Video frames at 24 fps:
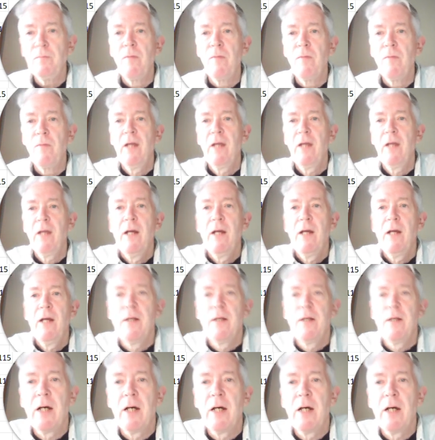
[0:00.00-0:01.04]
Now
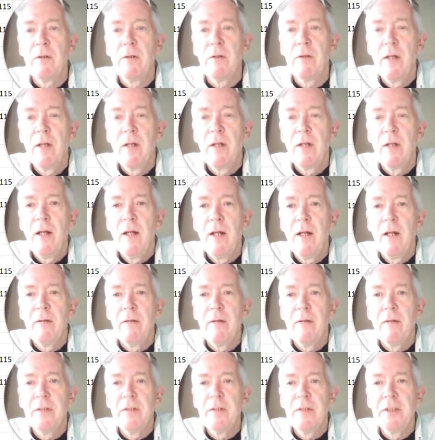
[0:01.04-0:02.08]
this is
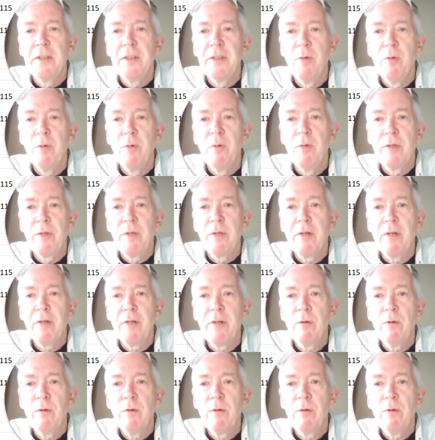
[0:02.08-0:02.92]
more difficult